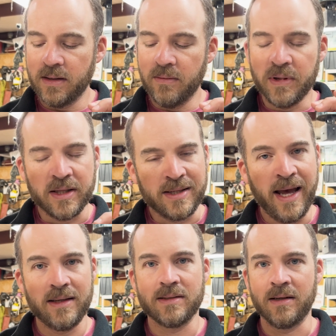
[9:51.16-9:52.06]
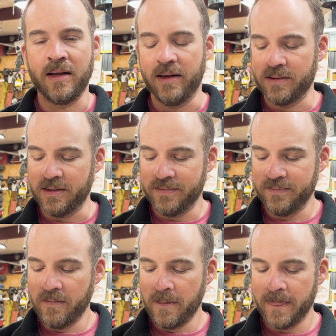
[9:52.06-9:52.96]
But the tax collector,
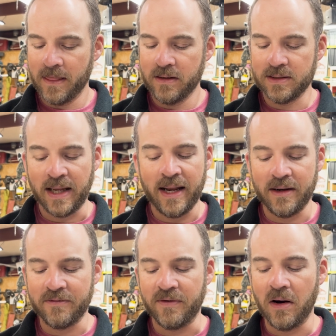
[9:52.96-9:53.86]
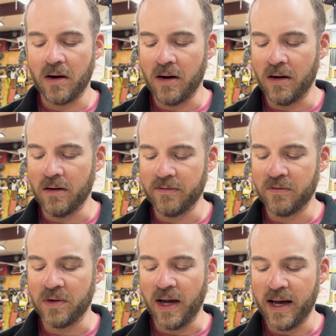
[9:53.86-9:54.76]
standing far off,
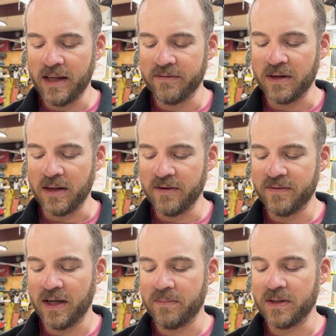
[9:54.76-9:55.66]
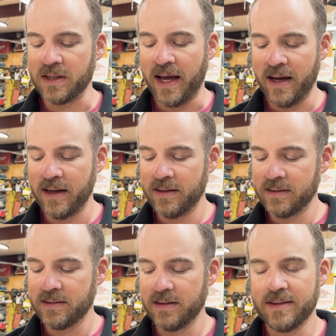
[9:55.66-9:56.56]
would not even lift up his
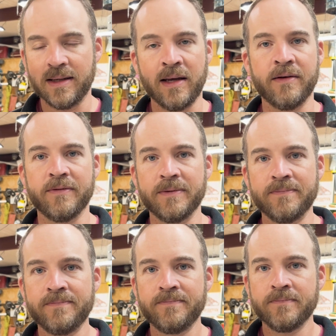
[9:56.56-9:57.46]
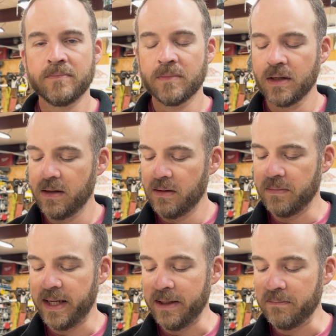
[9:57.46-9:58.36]
eyes to heaven,
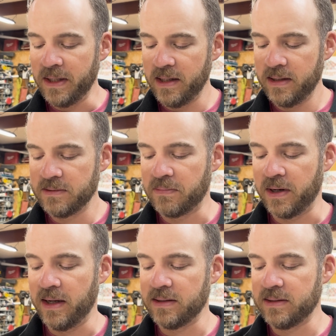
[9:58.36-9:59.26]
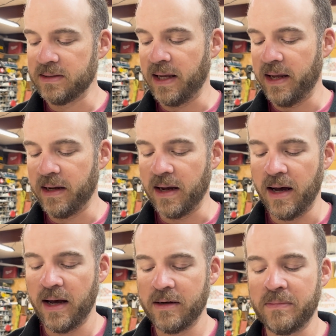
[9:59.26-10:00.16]
but he beat his breast, saying,
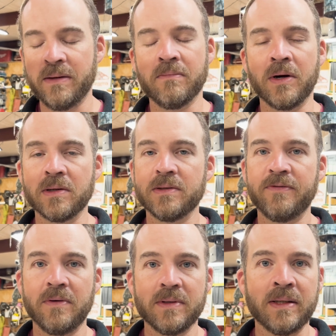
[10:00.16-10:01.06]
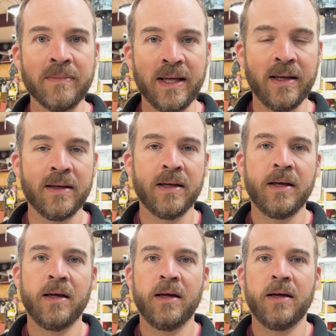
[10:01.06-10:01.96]
God, be merciful to me,
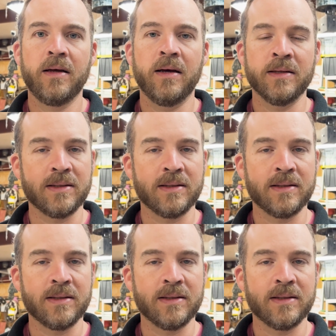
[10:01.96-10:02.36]
a